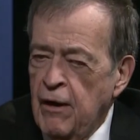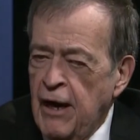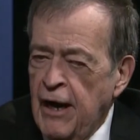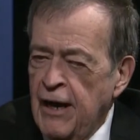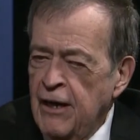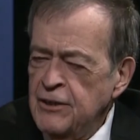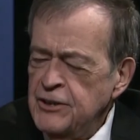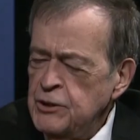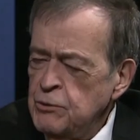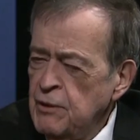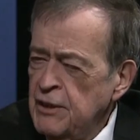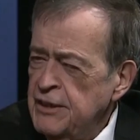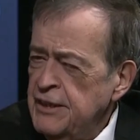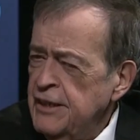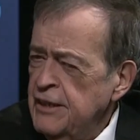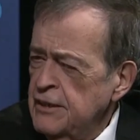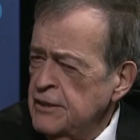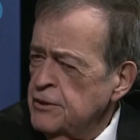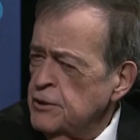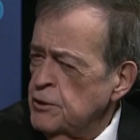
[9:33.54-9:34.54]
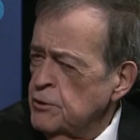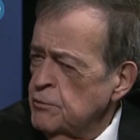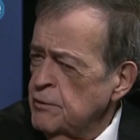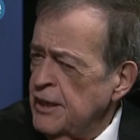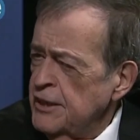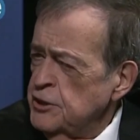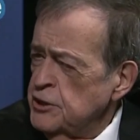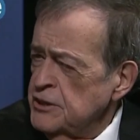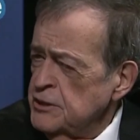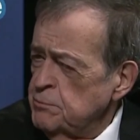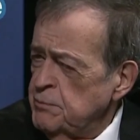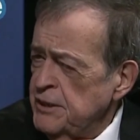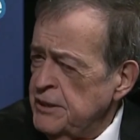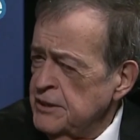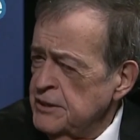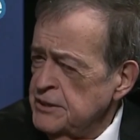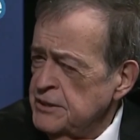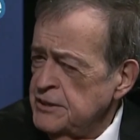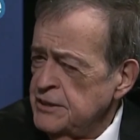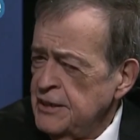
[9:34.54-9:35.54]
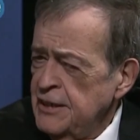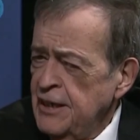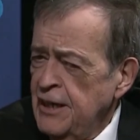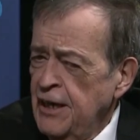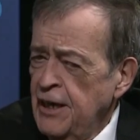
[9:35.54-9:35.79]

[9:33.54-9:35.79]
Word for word: I also wanted to get into corrections, because